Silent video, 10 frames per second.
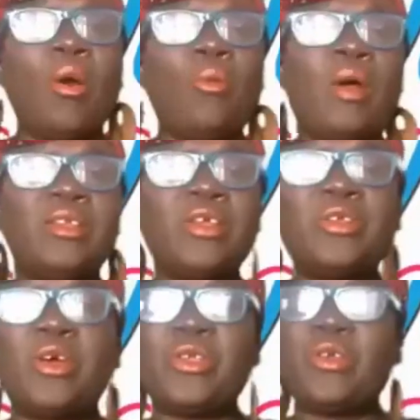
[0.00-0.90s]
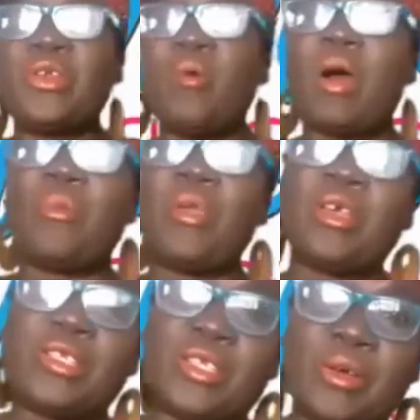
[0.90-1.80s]
But you know what we
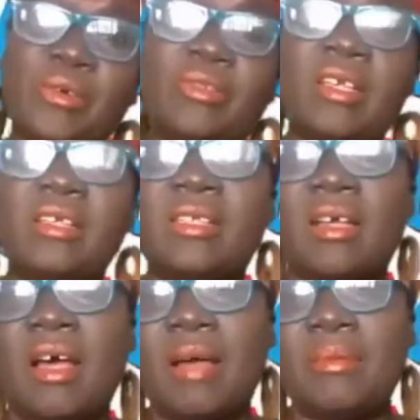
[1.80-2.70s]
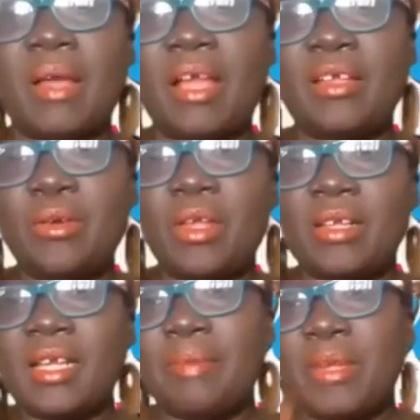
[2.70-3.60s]
could do? These you can
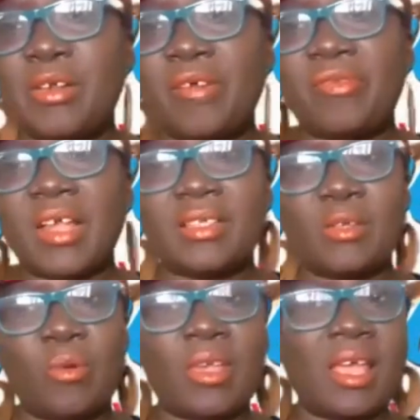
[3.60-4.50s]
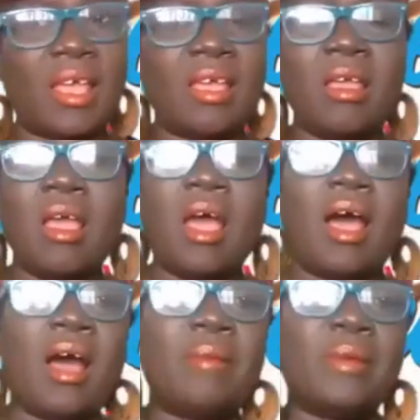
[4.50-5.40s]
let me know if that's okay.
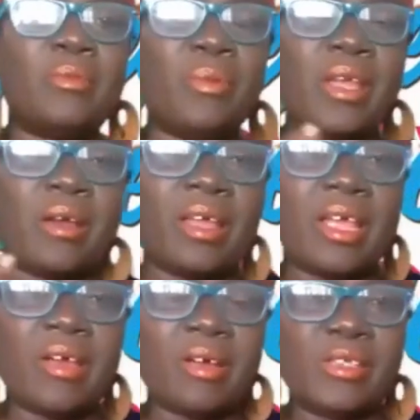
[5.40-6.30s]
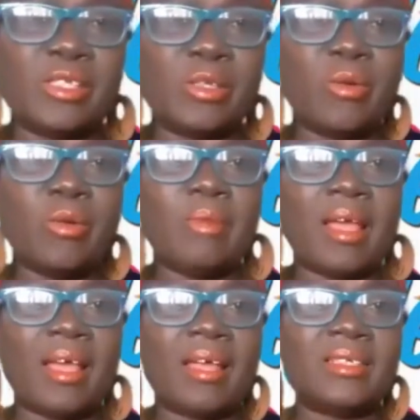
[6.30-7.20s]
We are here on Zoom,
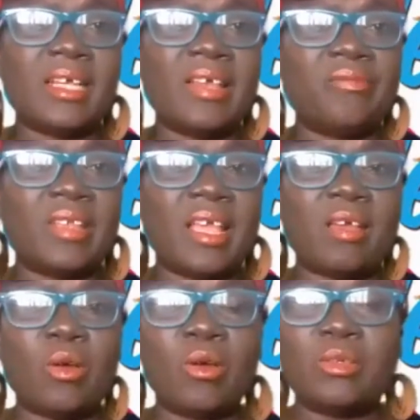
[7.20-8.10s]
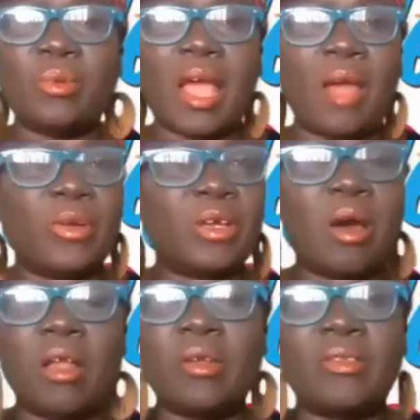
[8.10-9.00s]
and if they could, I wouldn't
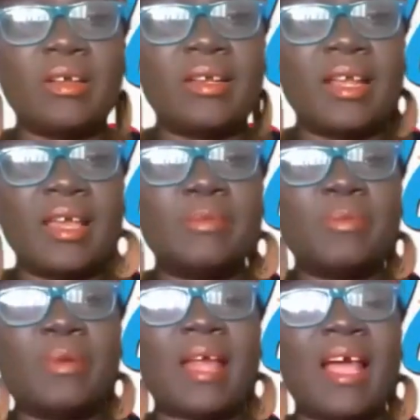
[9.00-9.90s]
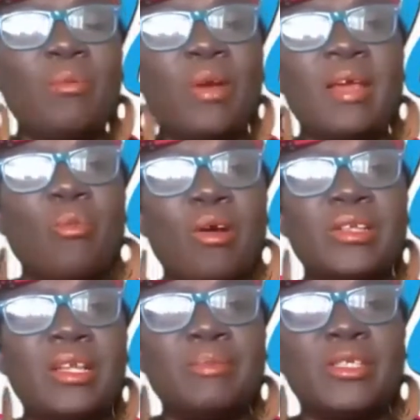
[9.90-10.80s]
call out their names, but what I want
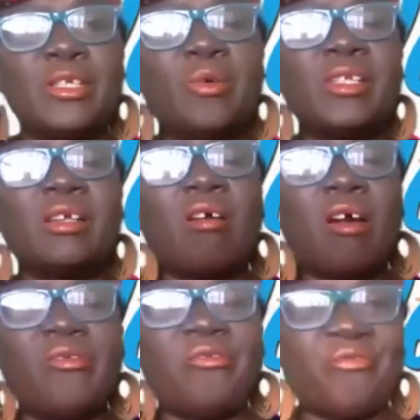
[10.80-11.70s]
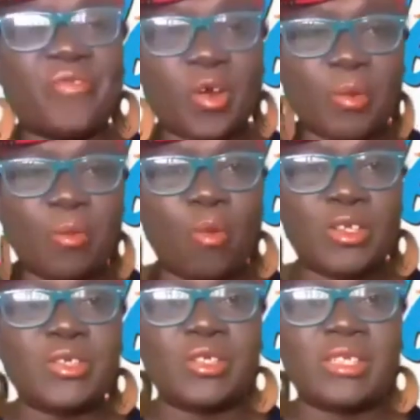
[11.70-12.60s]
them to know is to confirm what
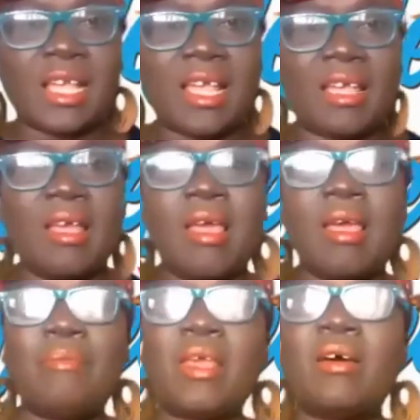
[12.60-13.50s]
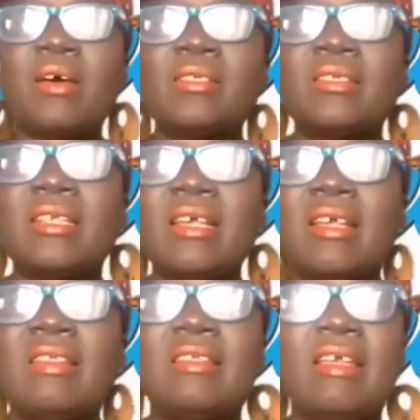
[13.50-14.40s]
you're saying, because
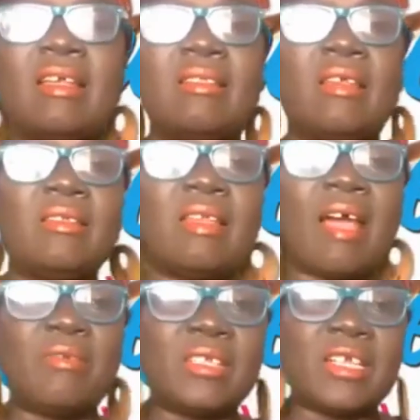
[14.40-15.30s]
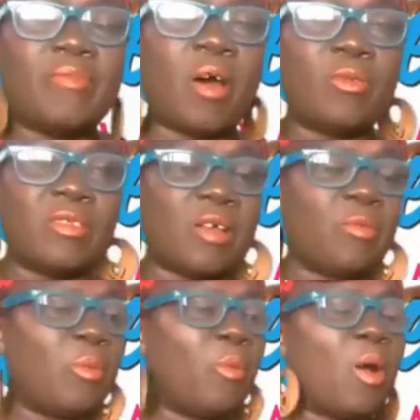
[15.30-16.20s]
the narrative out there,
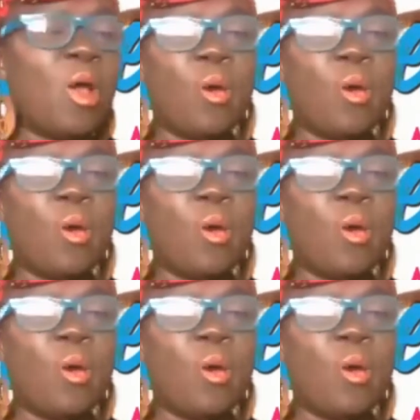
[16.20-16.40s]
we want